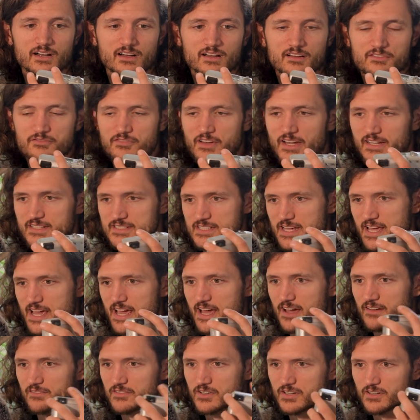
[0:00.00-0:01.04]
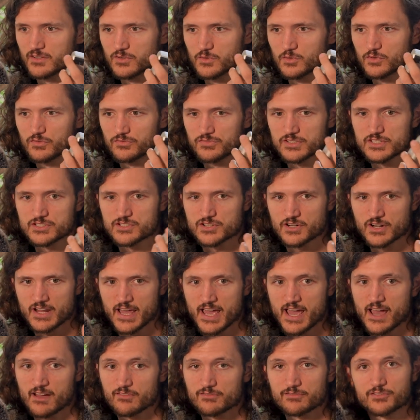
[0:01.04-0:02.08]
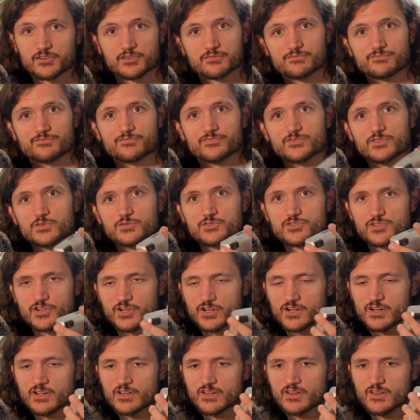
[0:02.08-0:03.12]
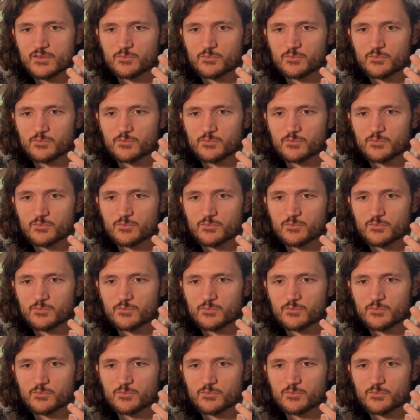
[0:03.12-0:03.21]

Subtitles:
effect to have, and a cool feature to have for future